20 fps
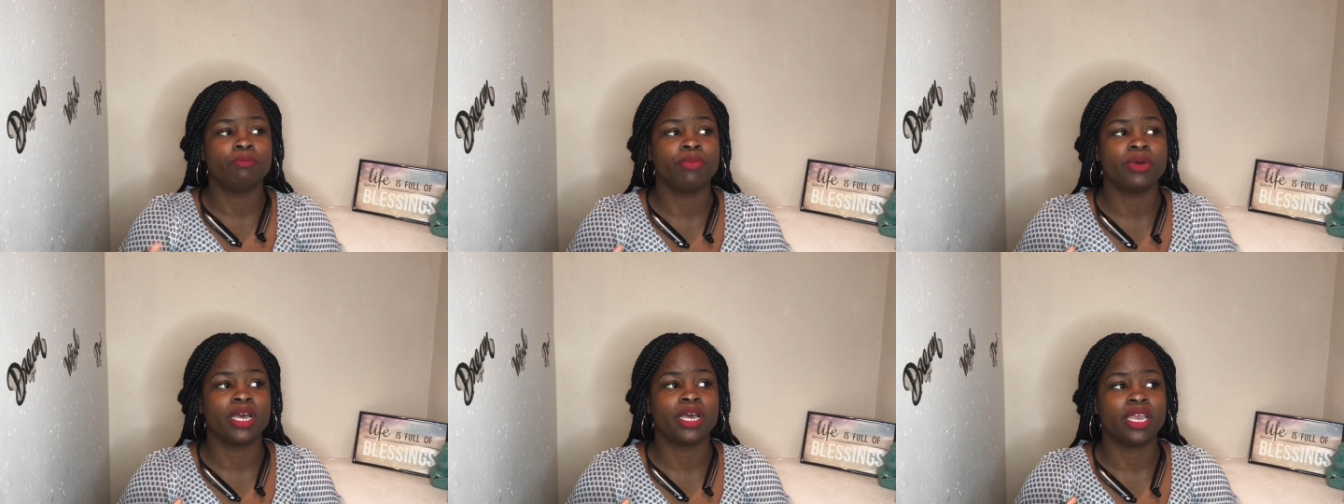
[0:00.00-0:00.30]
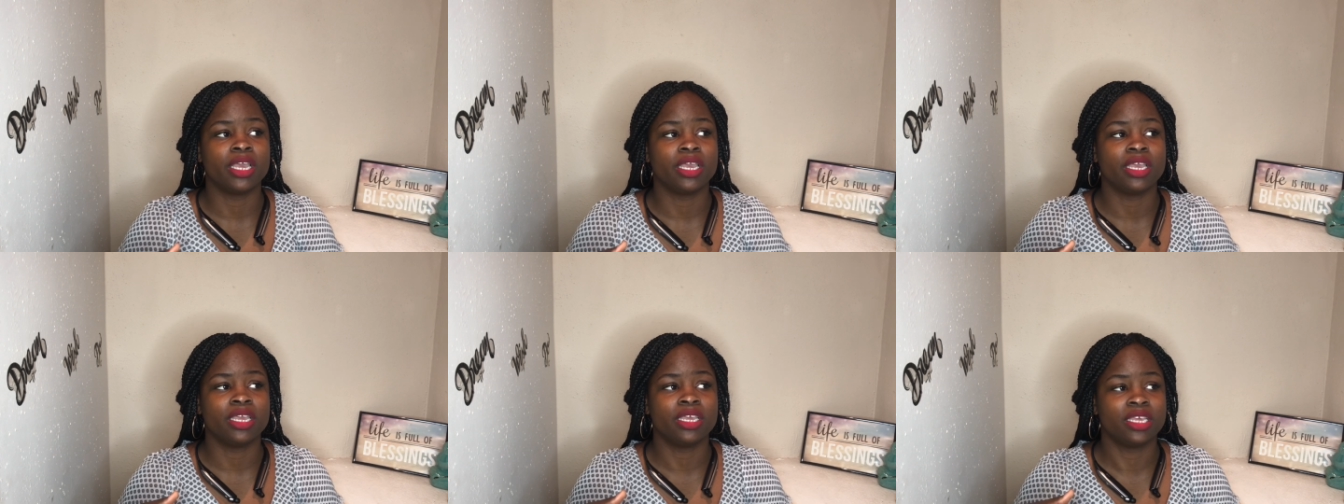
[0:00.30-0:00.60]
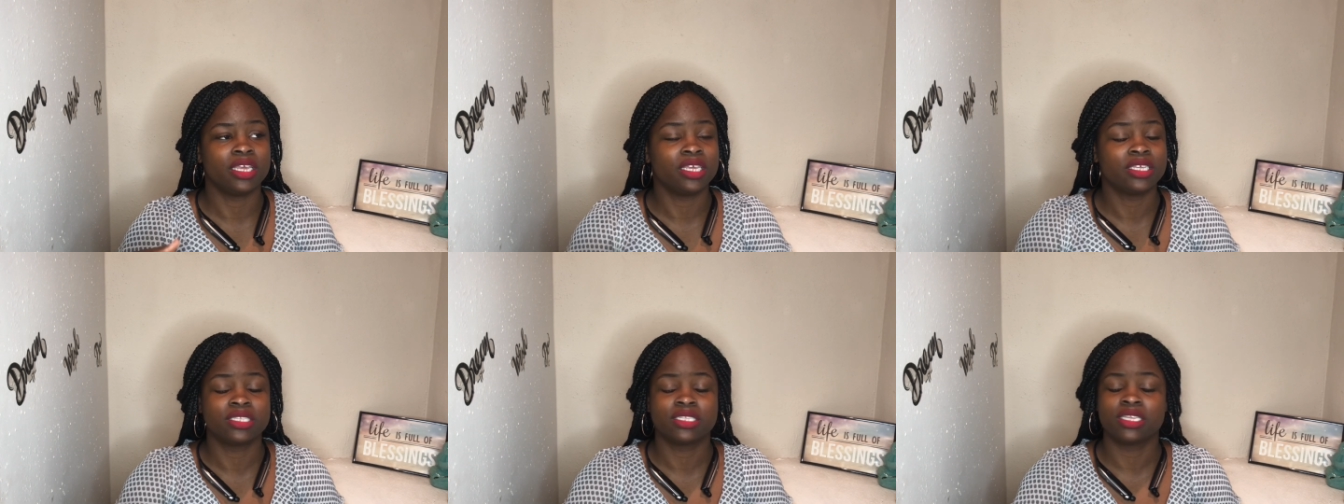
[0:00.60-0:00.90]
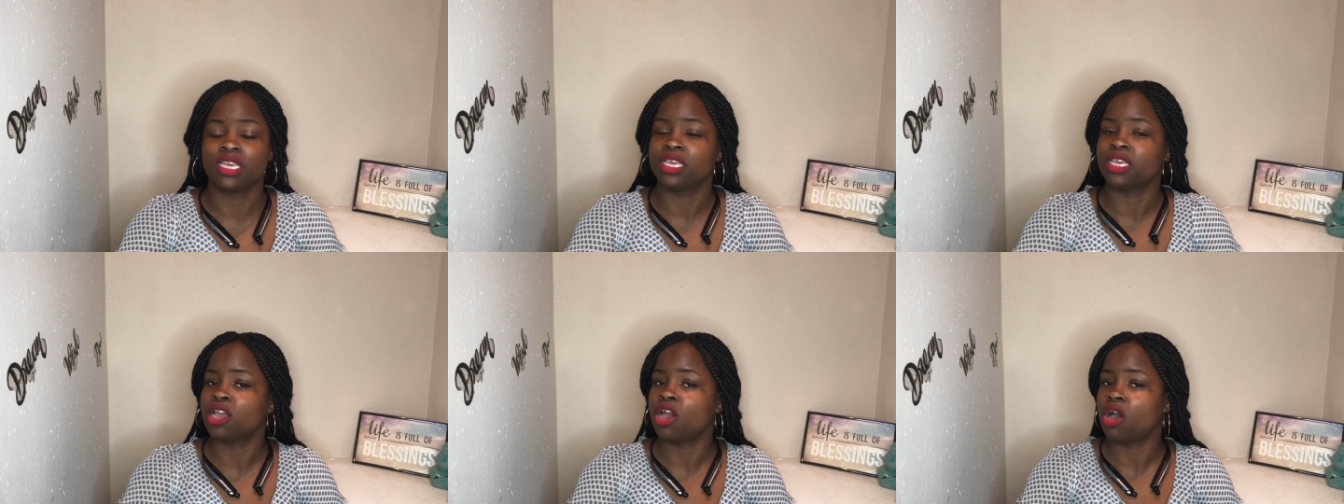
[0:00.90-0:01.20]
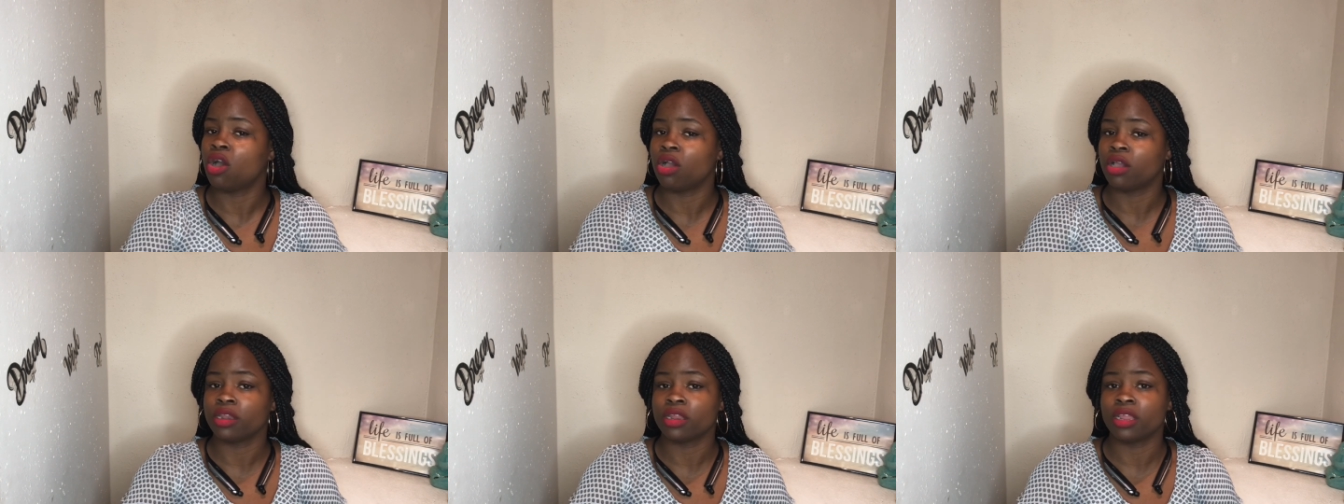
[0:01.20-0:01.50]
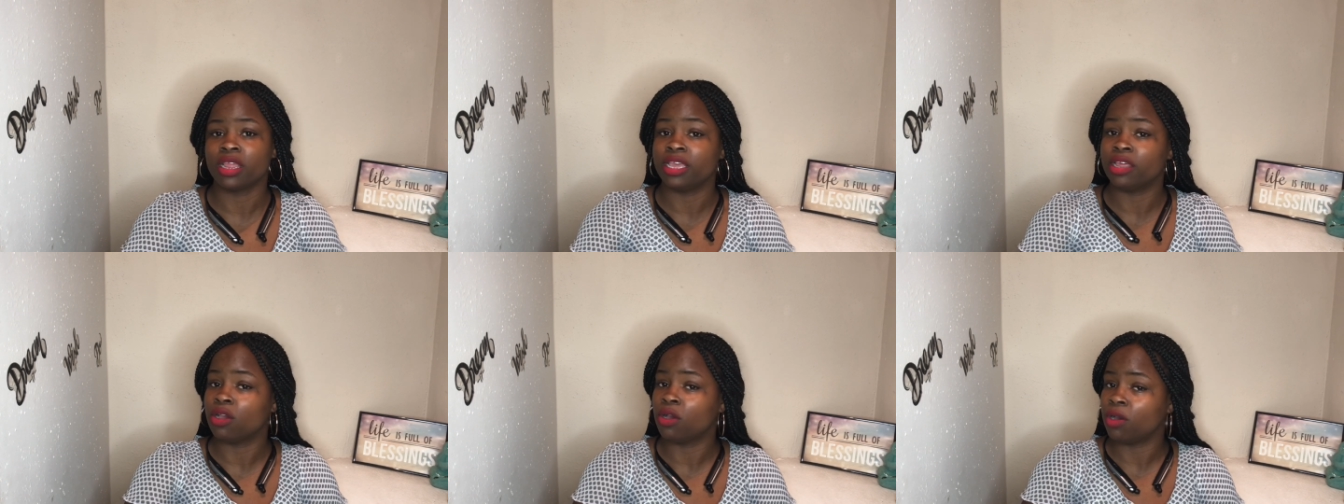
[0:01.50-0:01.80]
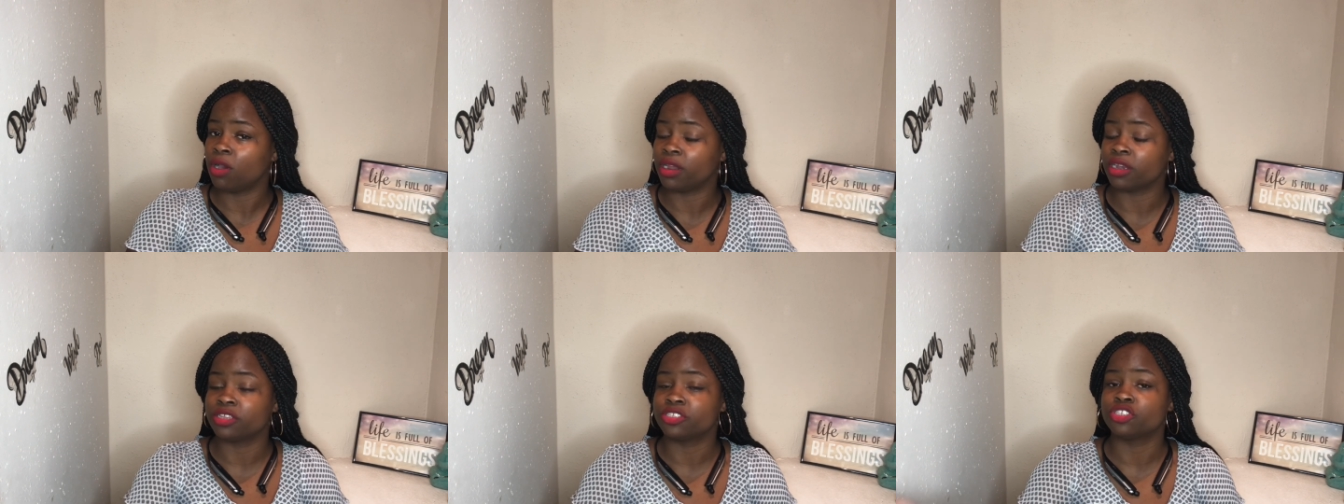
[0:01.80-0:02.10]
But it's getting harder and
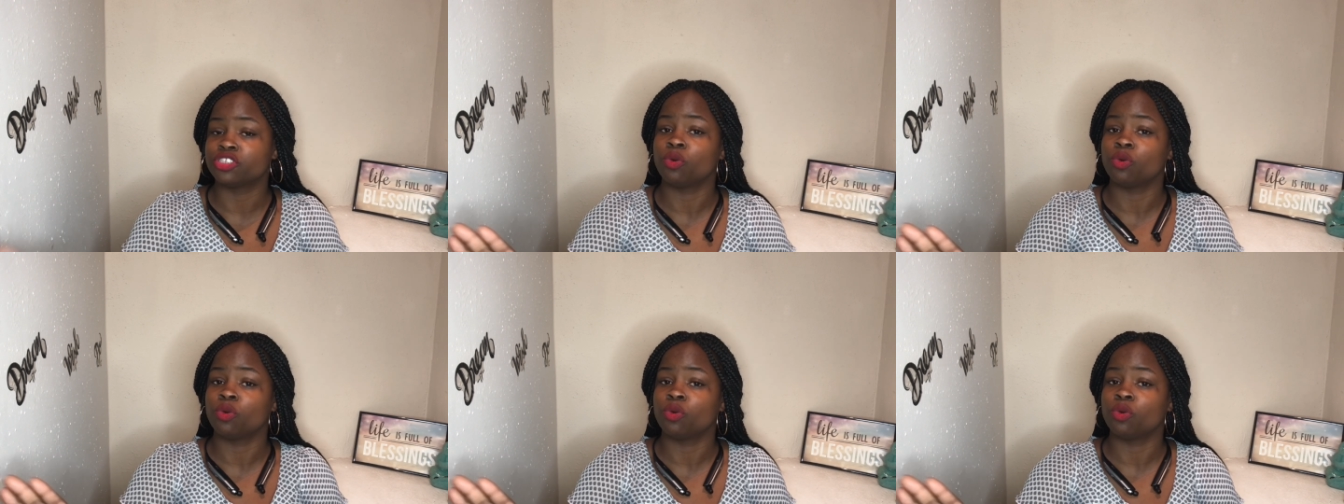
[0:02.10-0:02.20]
harder